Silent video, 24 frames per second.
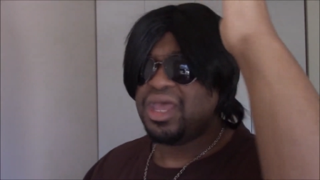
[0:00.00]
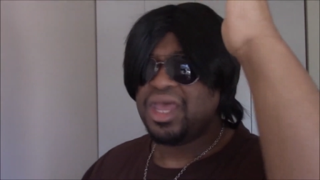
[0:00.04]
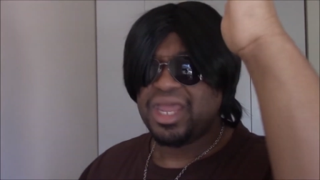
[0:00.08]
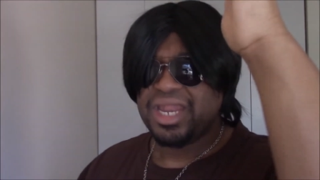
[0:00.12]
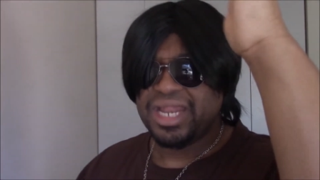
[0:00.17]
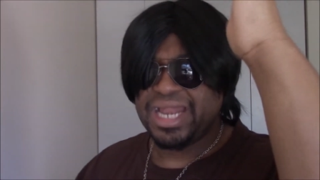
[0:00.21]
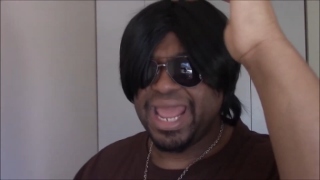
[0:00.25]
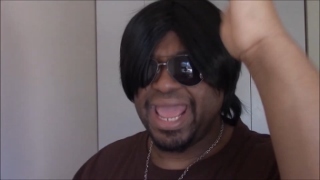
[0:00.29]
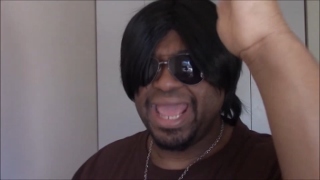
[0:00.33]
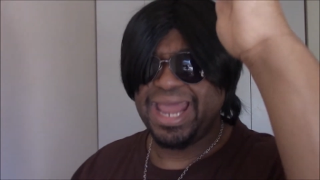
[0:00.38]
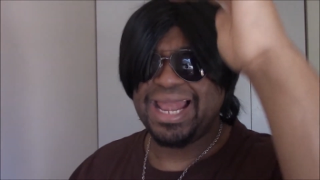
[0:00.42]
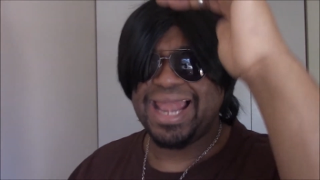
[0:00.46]

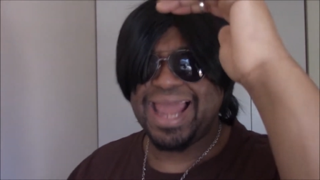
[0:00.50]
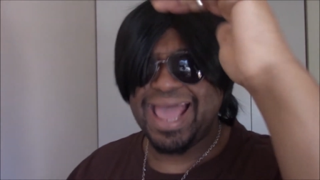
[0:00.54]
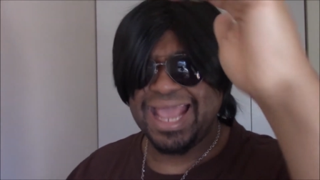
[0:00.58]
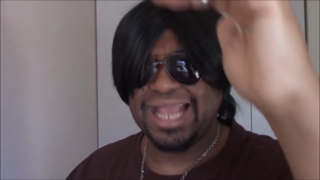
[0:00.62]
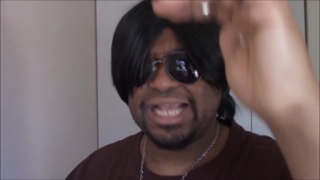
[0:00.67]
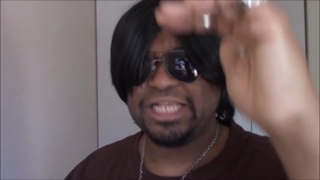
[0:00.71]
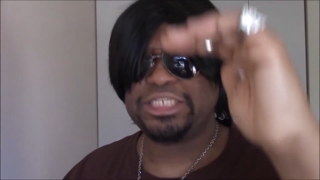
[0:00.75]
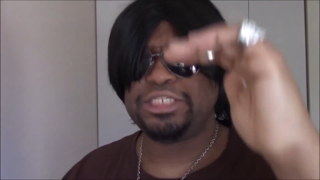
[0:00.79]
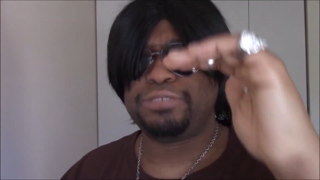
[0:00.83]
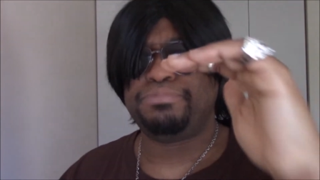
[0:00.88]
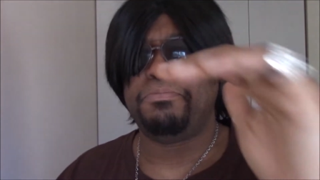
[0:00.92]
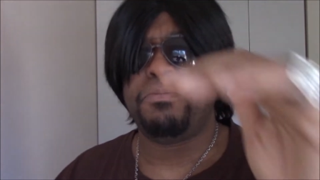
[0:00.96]
they
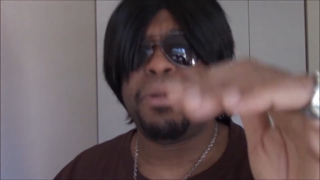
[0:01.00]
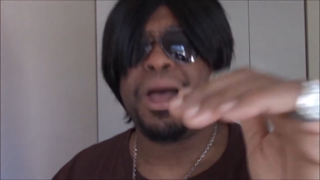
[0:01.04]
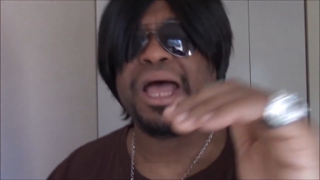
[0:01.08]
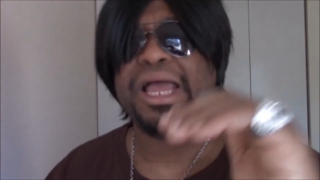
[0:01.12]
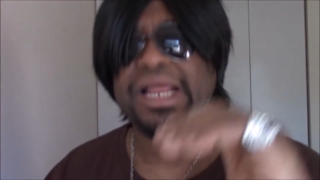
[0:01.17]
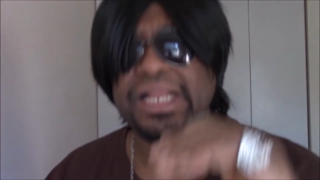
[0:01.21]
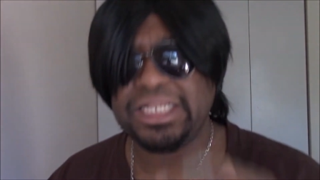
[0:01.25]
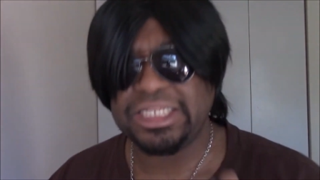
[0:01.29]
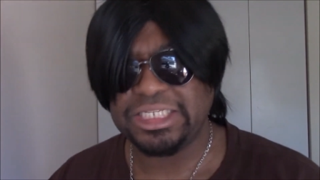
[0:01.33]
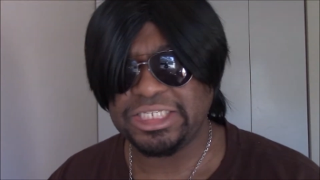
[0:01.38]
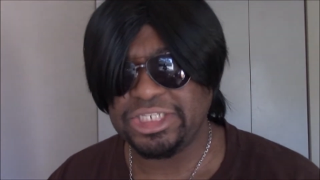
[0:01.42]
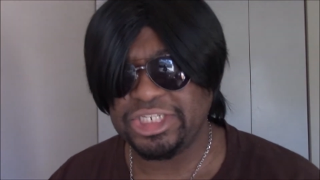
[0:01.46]
like
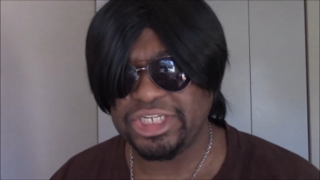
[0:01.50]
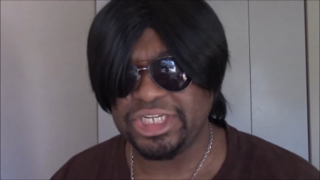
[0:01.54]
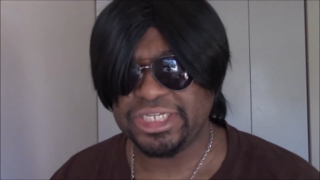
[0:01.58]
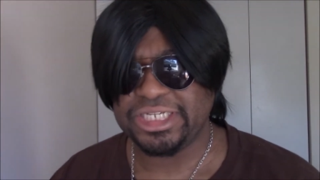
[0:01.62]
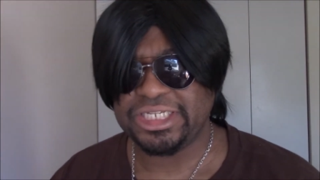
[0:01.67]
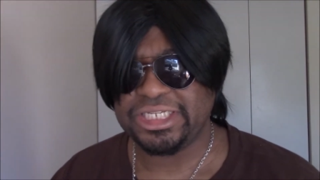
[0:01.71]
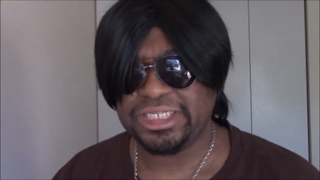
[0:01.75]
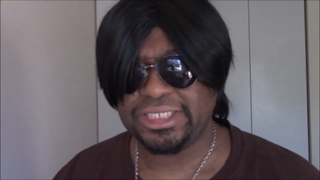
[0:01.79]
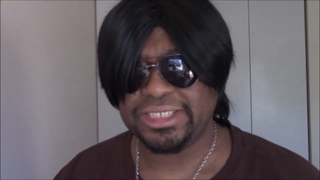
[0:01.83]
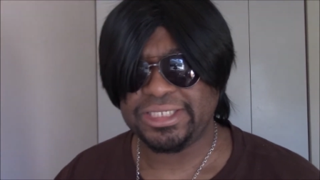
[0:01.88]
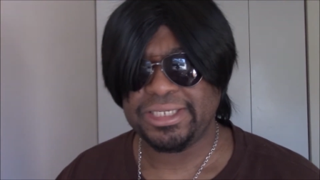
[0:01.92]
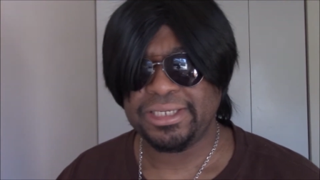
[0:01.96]

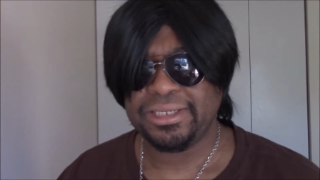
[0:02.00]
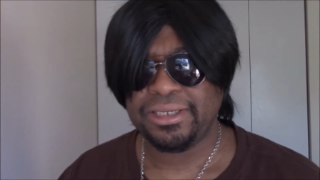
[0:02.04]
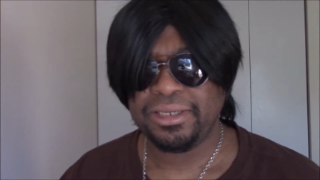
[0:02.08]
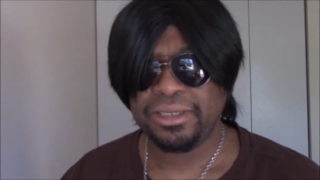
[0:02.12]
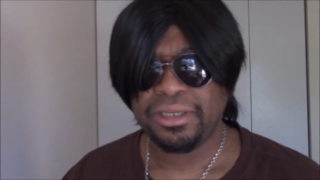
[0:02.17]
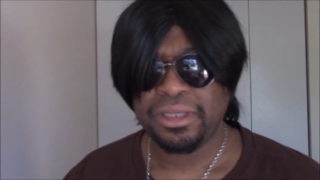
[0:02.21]
sponges.